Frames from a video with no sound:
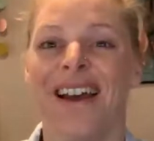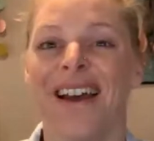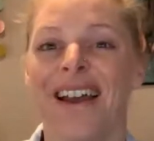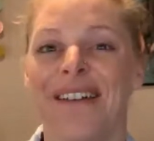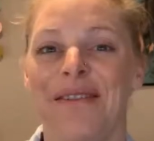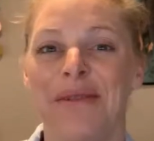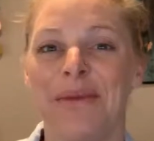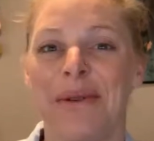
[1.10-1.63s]

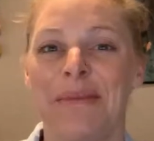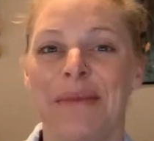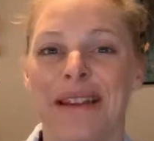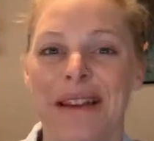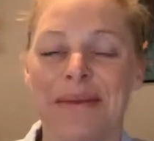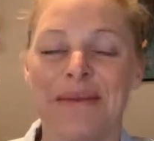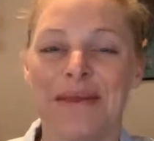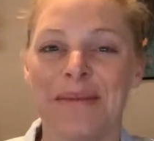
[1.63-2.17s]
Hi everyone, my
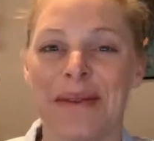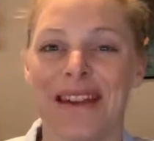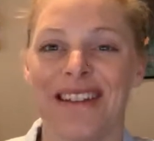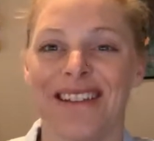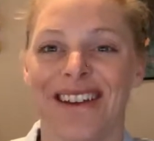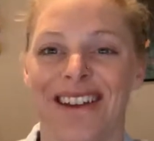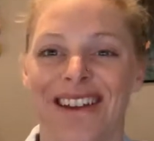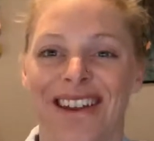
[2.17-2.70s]
name is
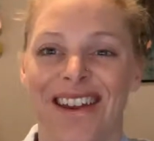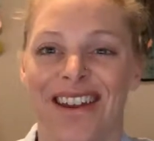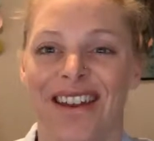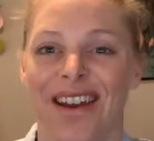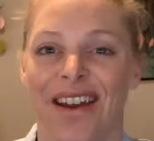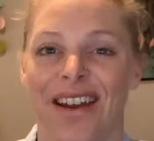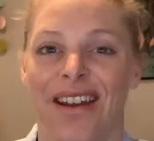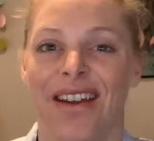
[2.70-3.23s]
Amanda
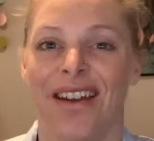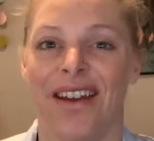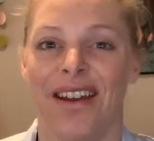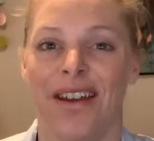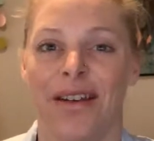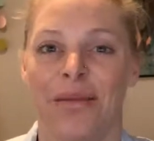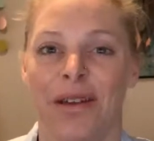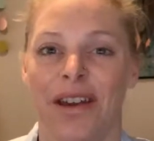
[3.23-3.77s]
and I
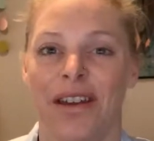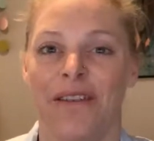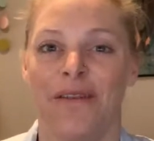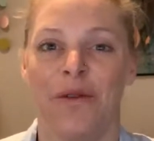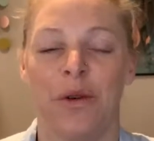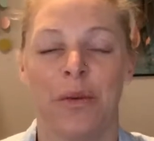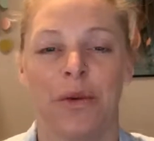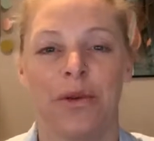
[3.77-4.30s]
am a
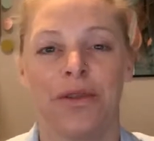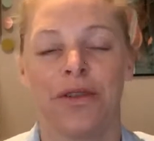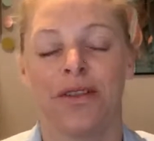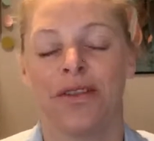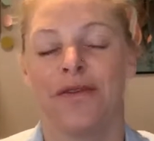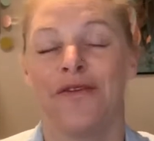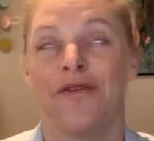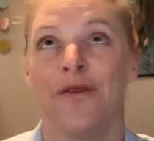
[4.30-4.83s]

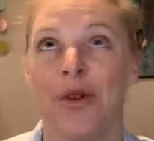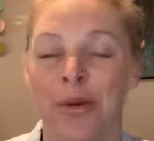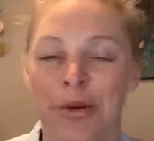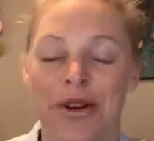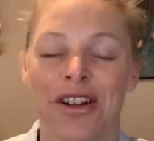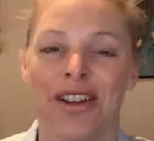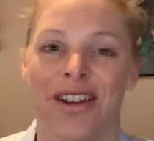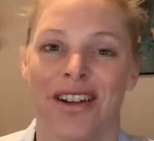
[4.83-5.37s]

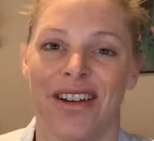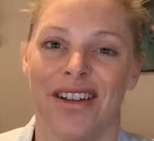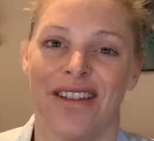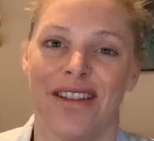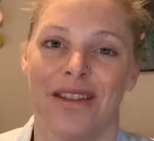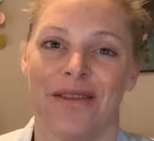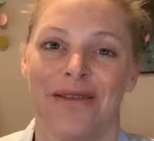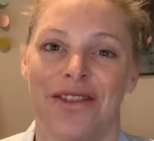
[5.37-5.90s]
former
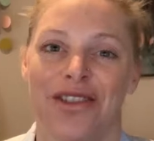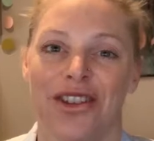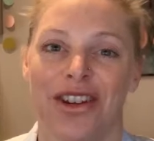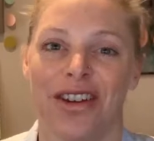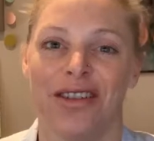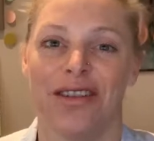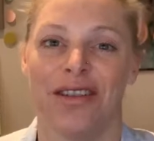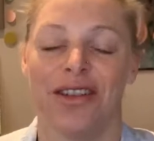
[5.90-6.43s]
client of
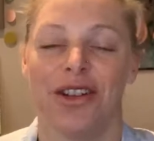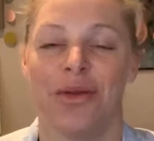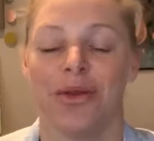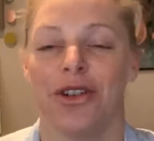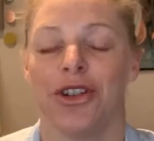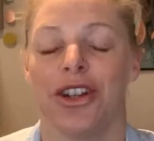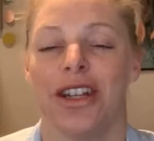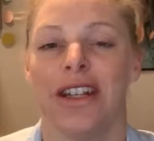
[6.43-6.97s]
Yashika's
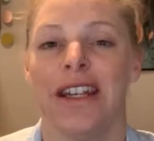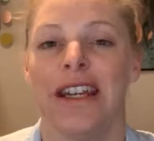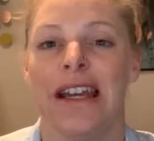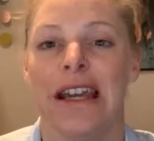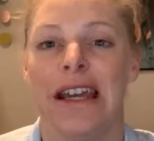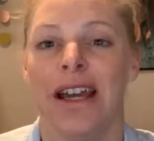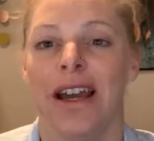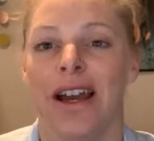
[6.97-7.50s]
Intuition.
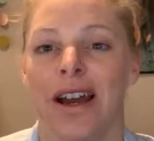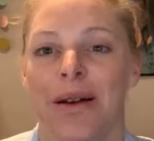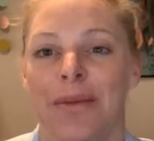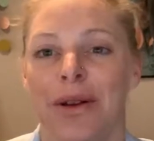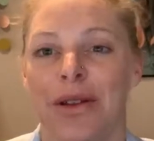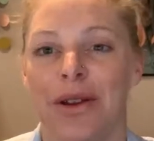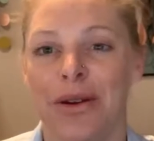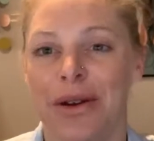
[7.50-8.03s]

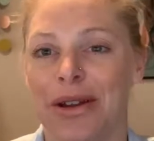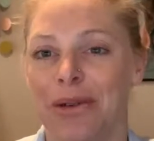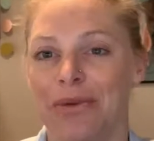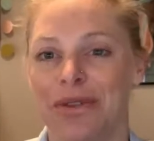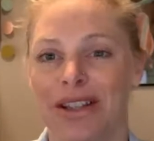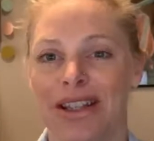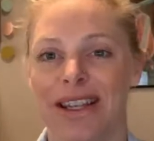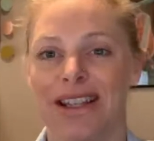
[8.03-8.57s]
Although I
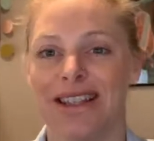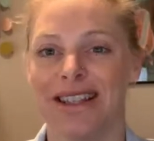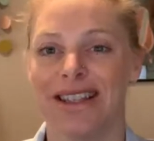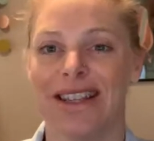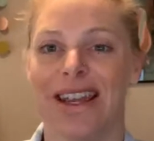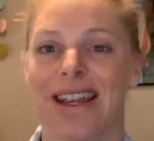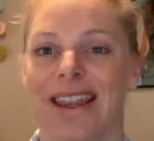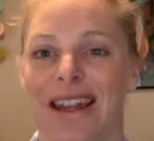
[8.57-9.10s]
don't really like to
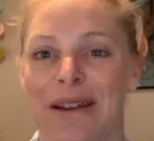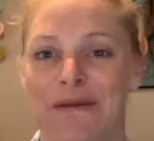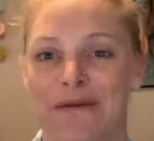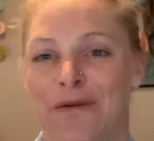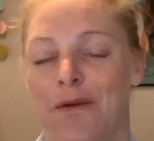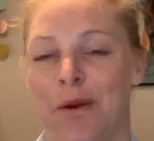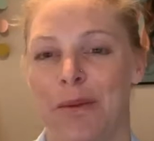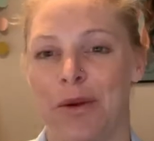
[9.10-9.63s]
say that I'm
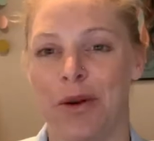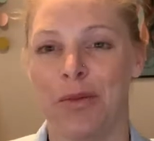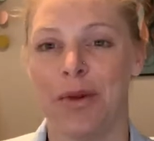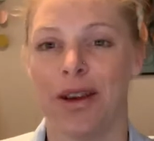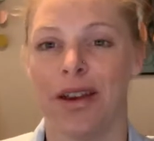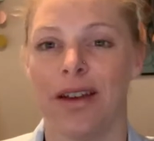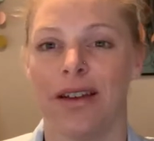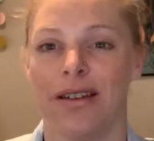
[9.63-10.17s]
former
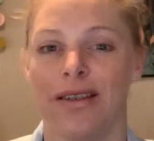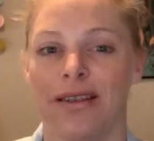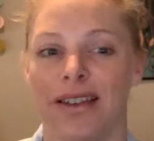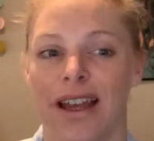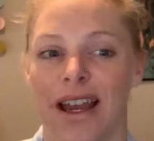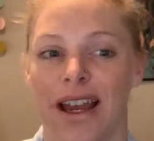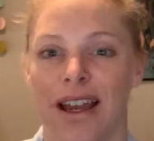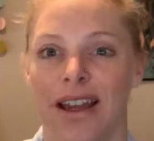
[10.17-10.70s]
because
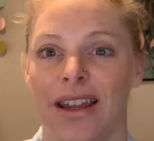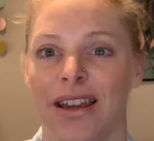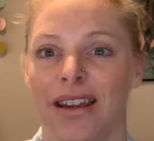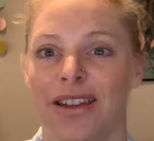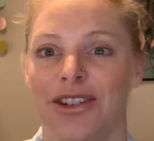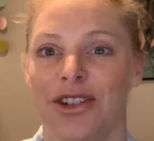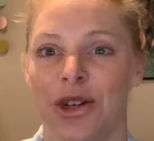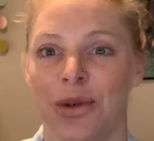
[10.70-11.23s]

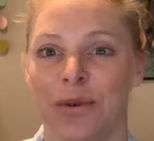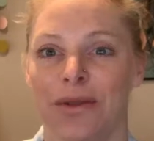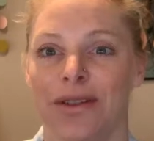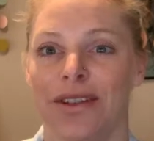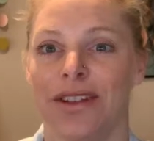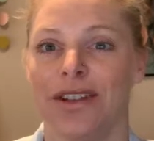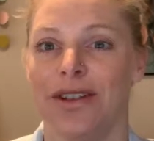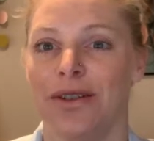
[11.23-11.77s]
I
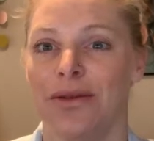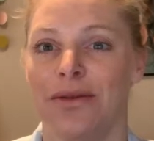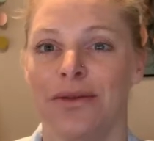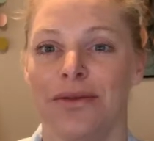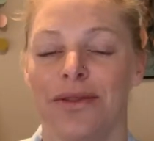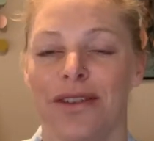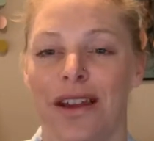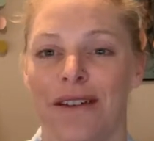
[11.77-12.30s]
genuinely
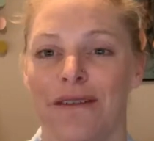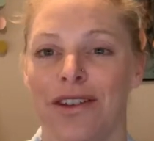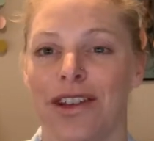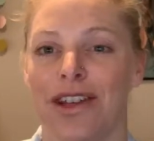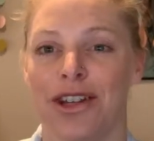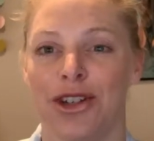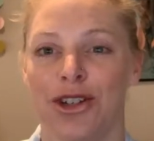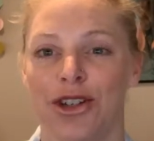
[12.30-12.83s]
use
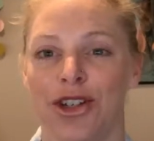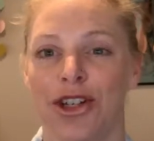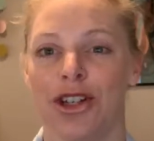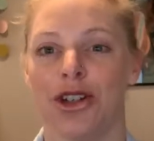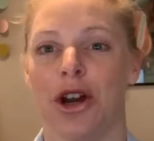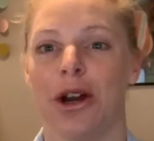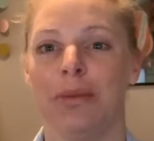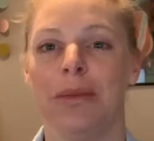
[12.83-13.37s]
everything she
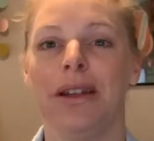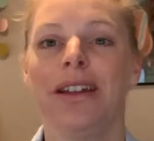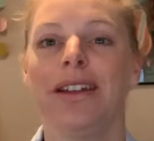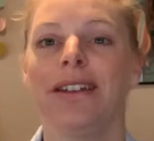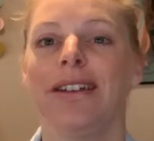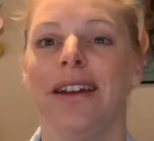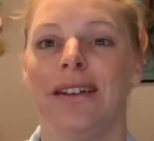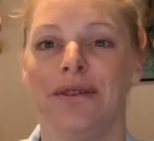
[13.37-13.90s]
taught
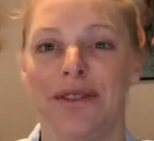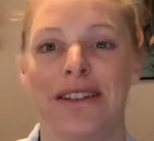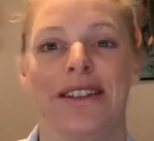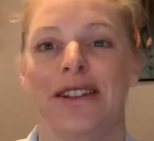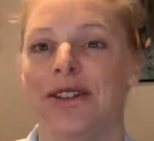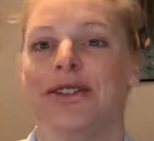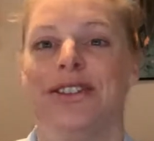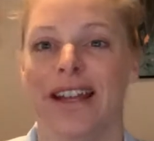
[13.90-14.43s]
me every
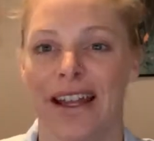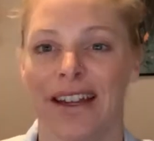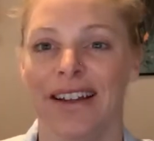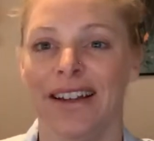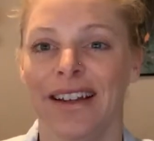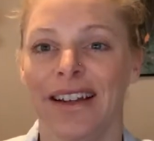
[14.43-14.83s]
single day.